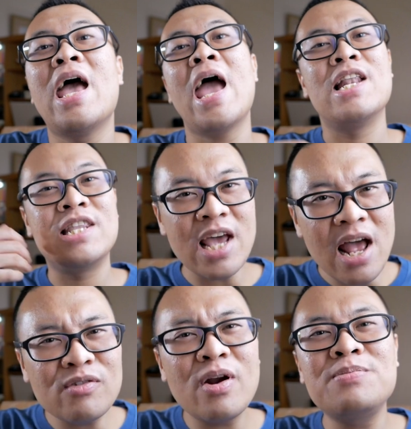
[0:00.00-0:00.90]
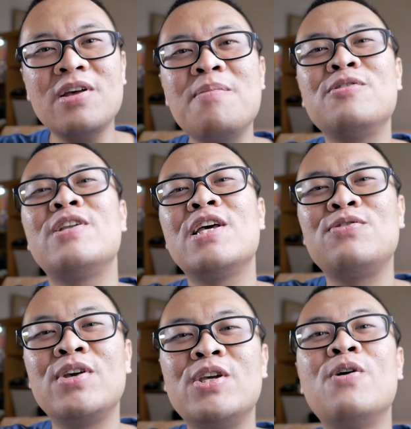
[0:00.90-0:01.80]
And that wraps up
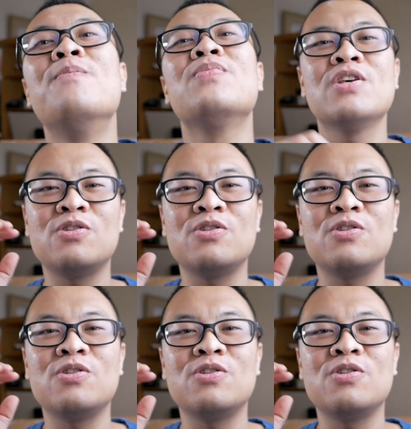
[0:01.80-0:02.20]
today's video.